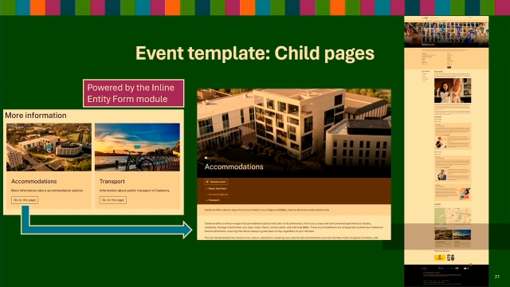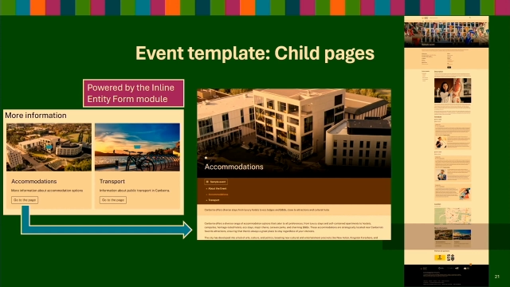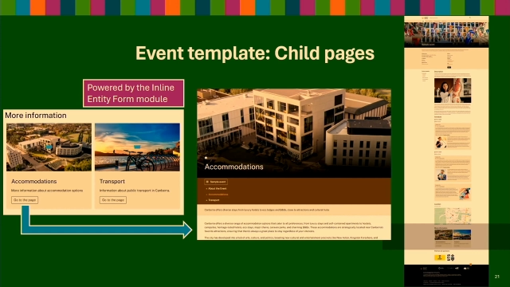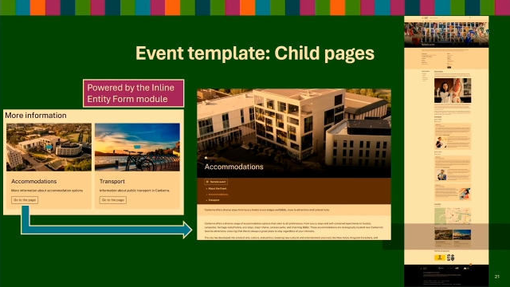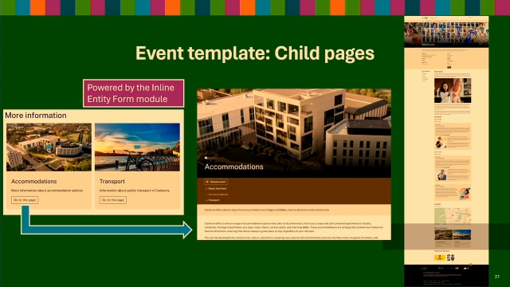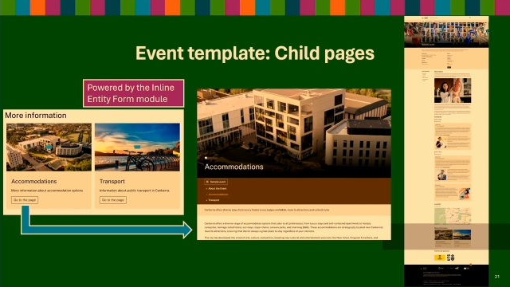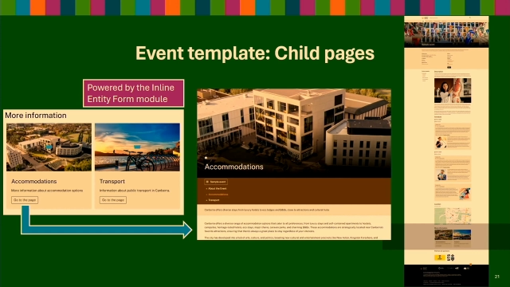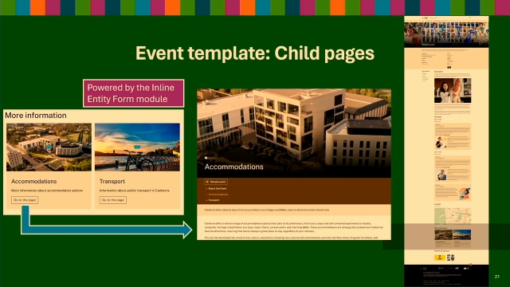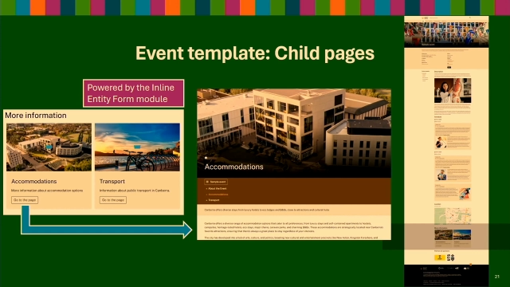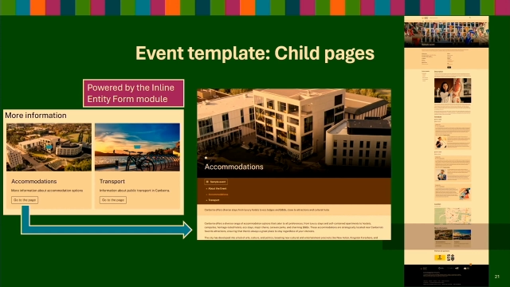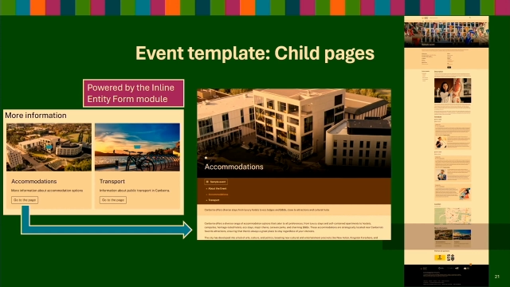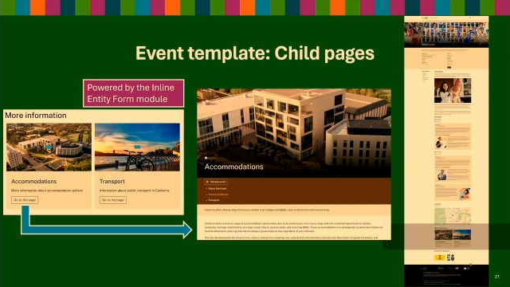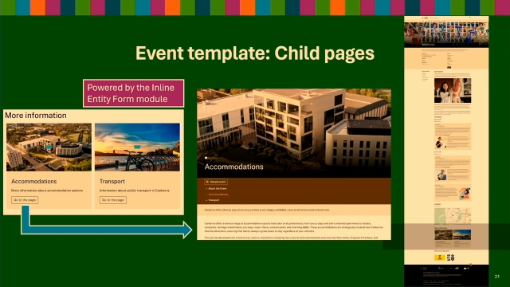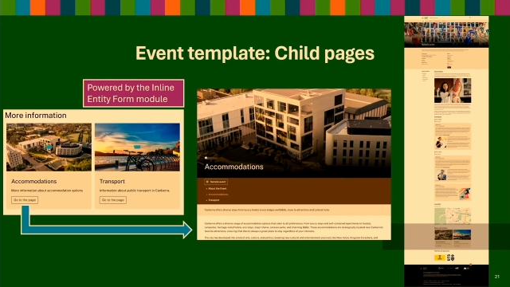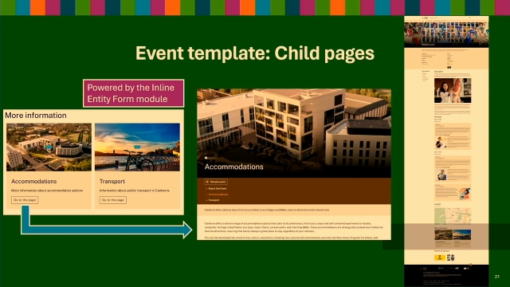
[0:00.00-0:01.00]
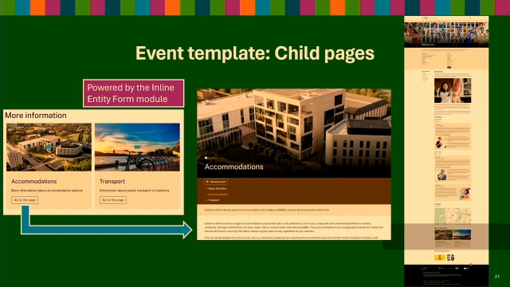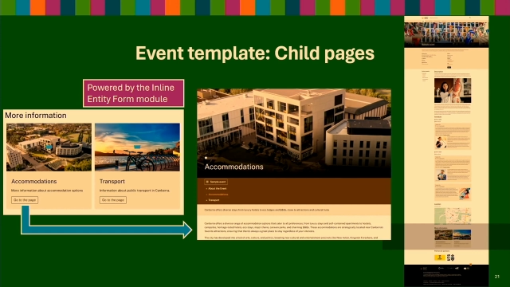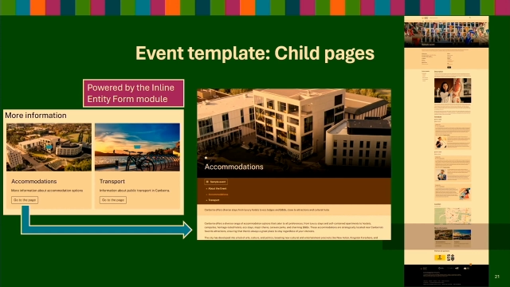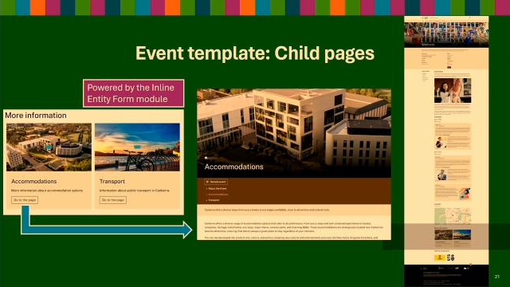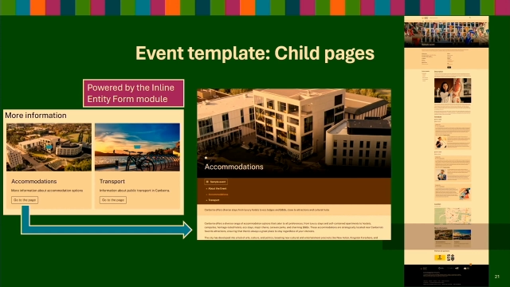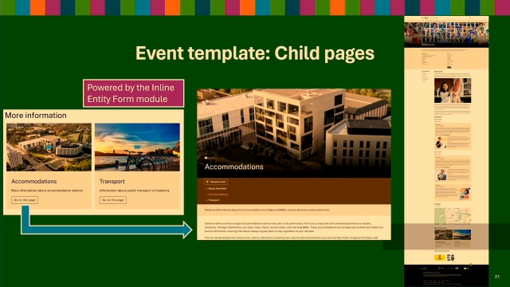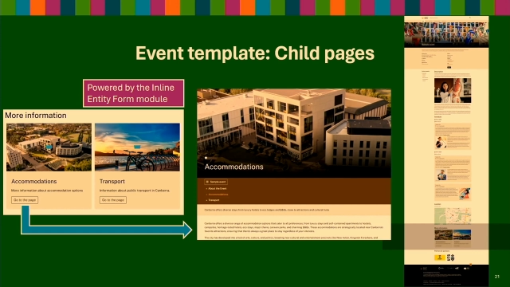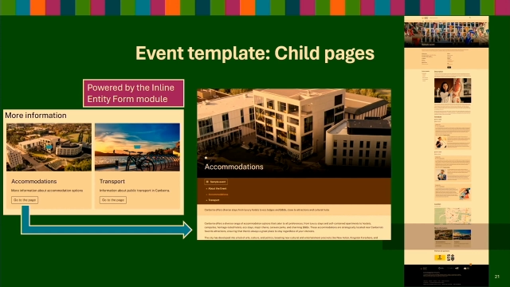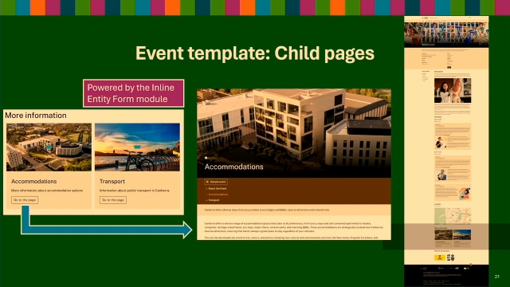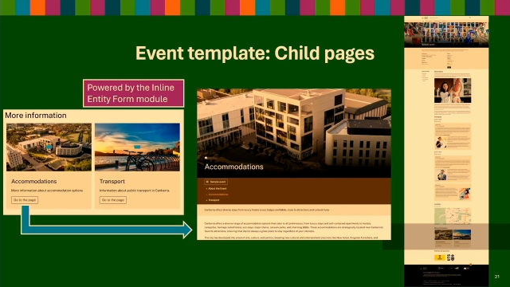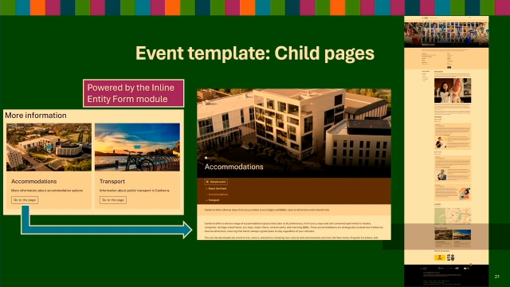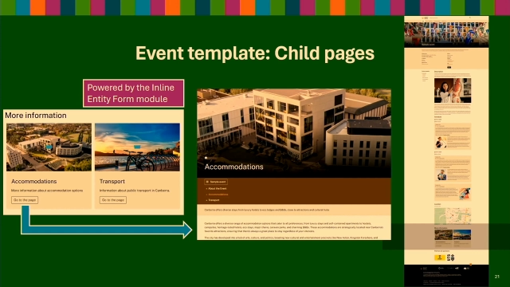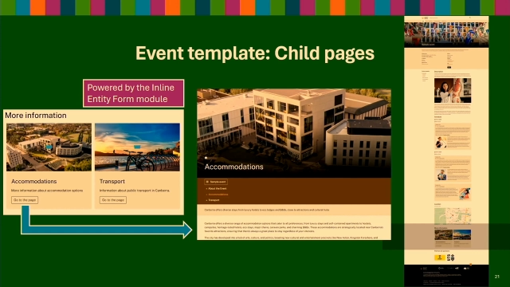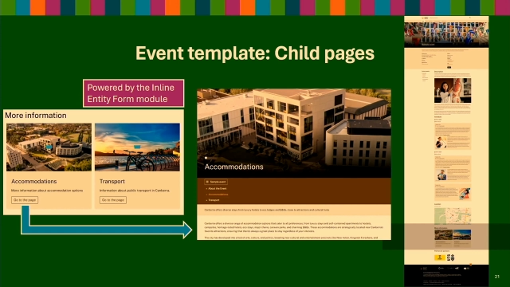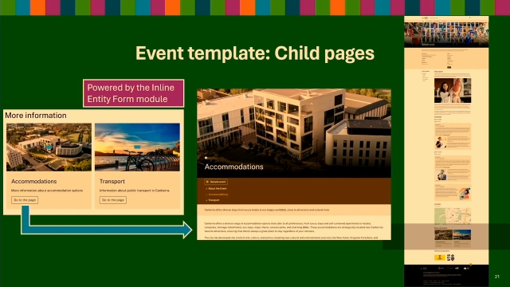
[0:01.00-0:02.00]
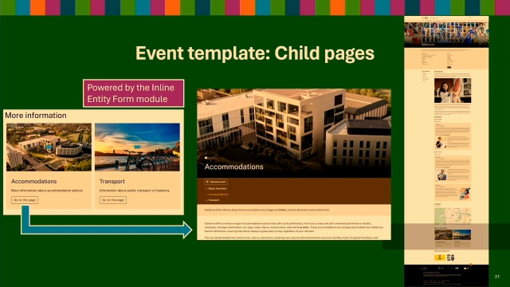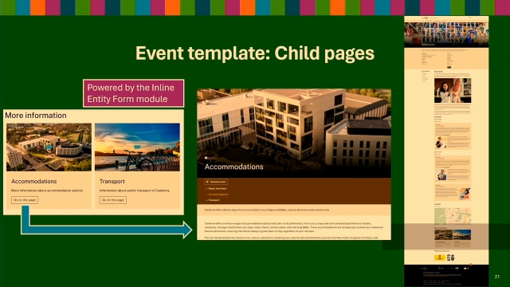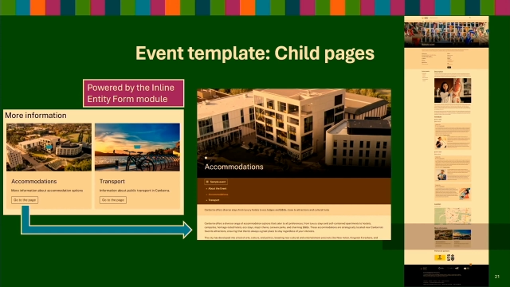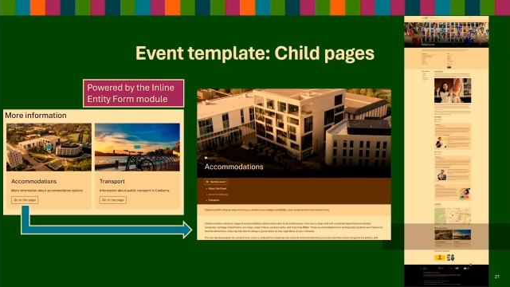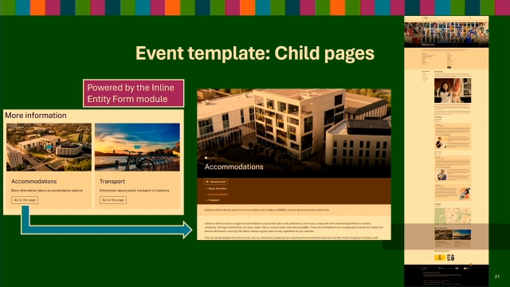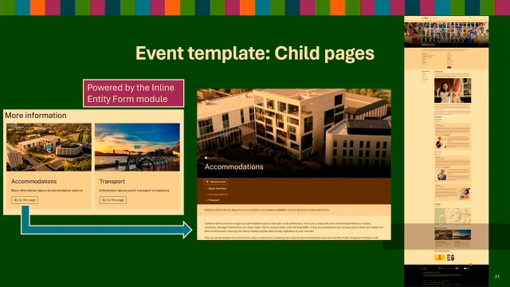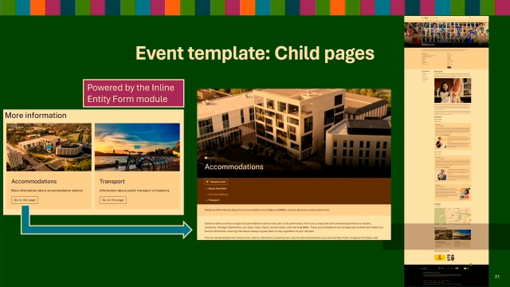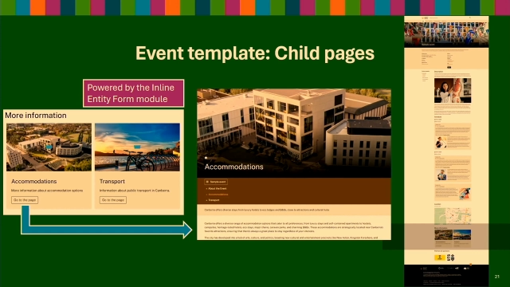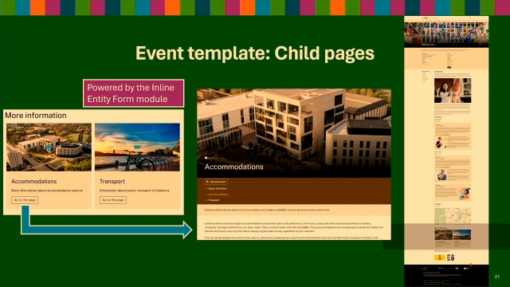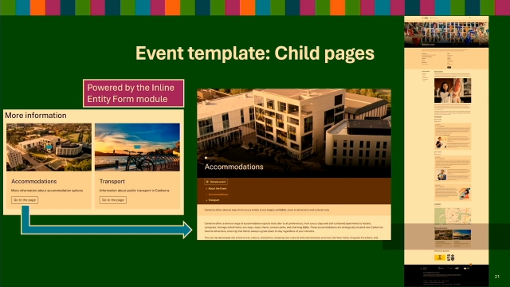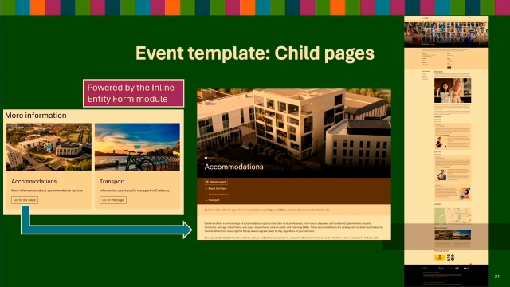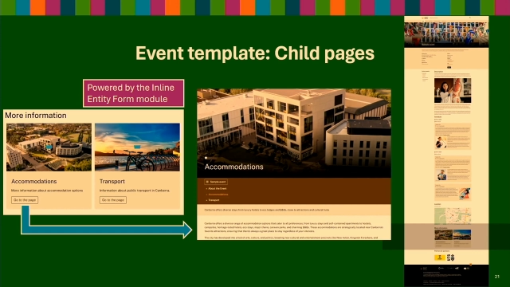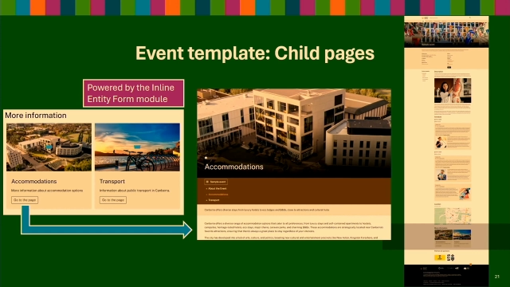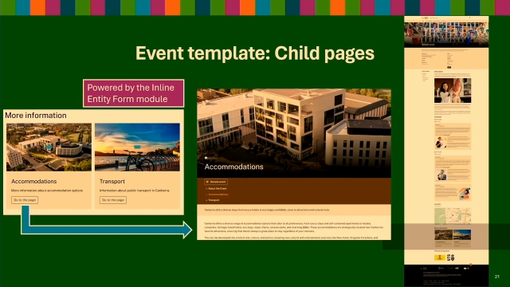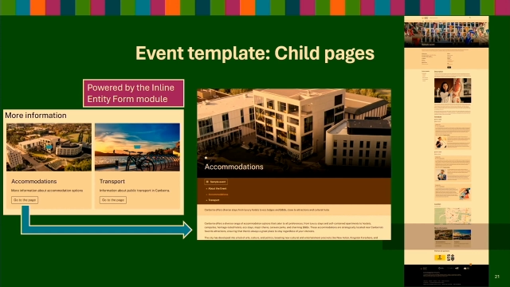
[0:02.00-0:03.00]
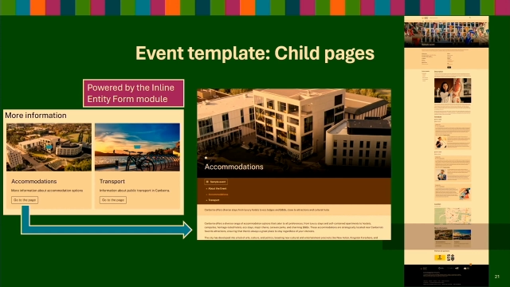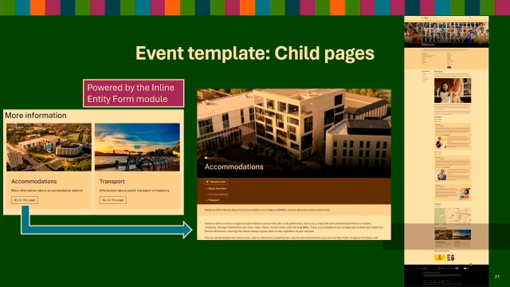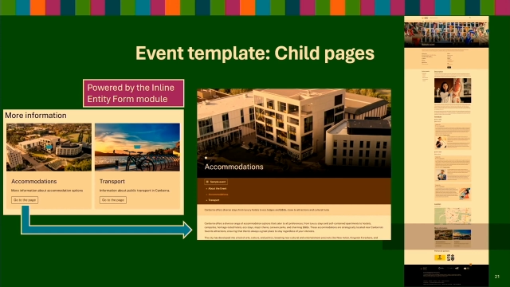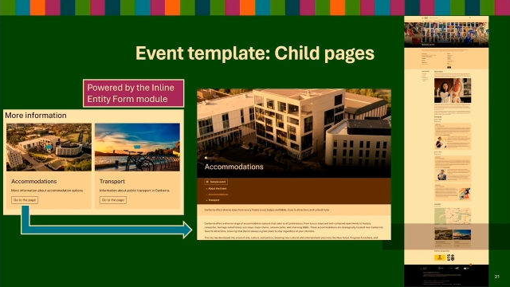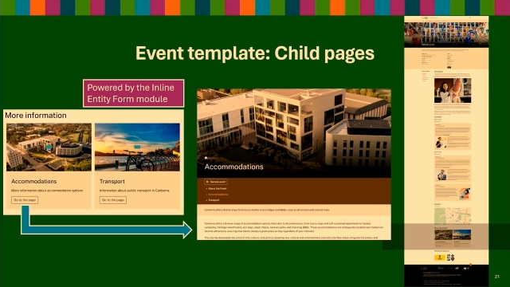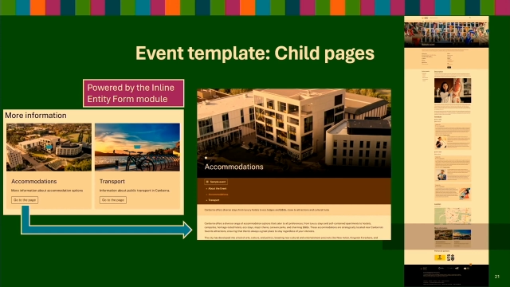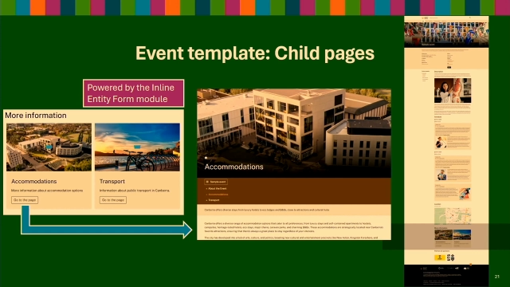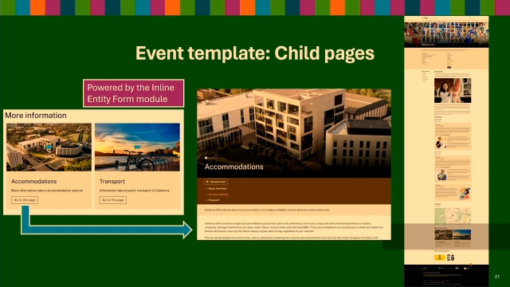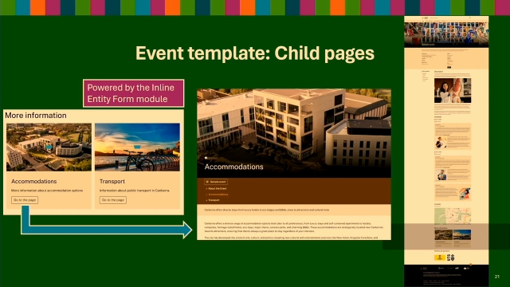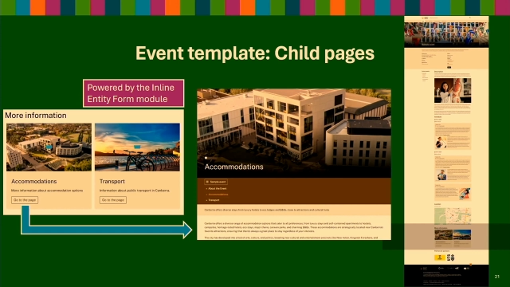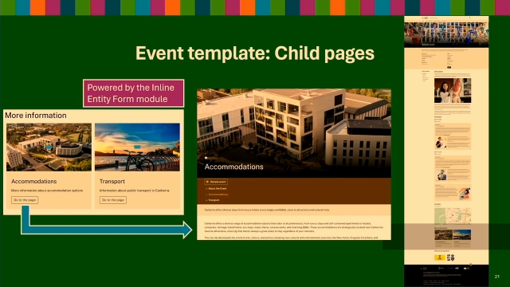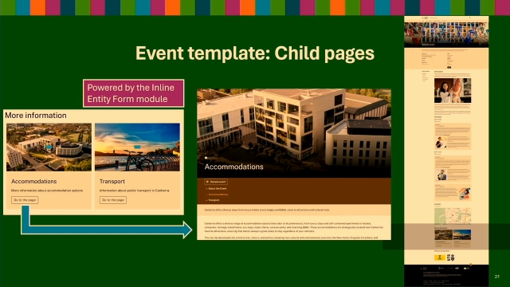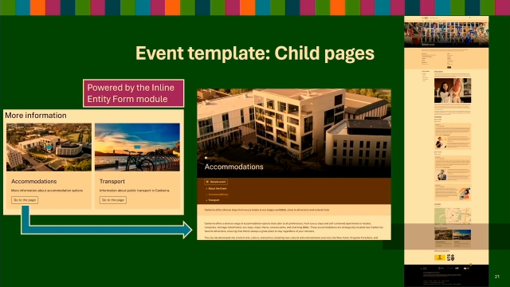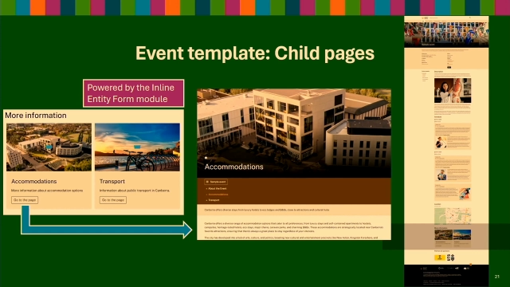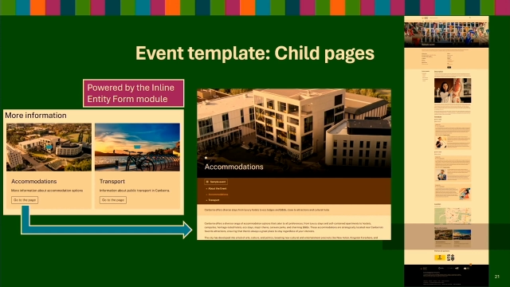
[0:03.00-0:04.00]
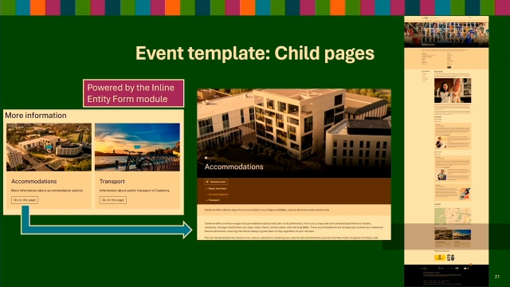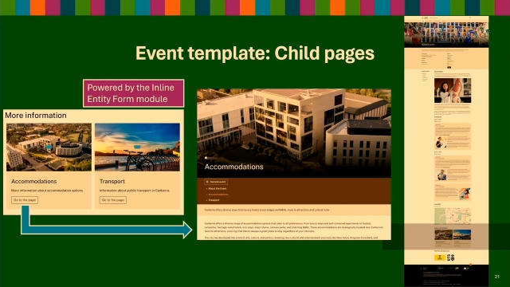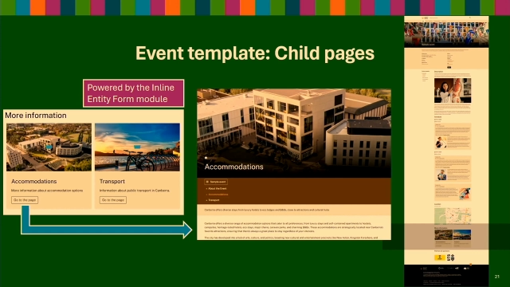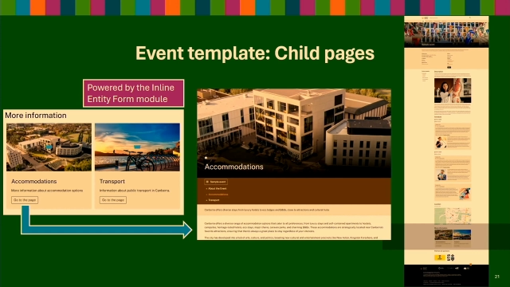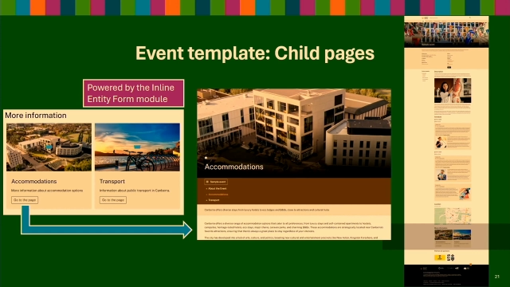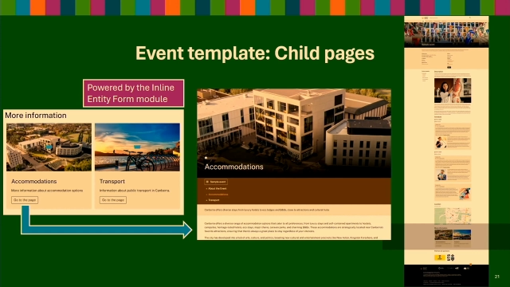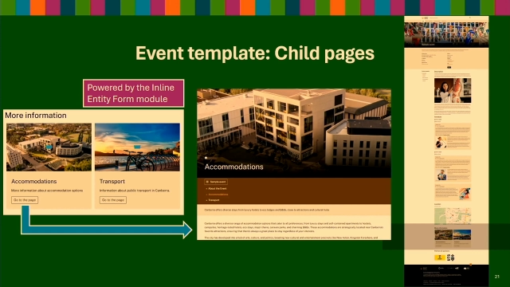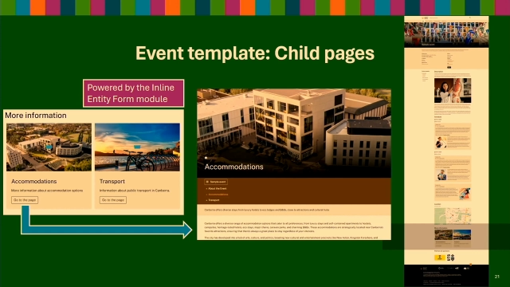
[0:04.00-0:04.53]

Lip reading: Nobody's mouth can be seen.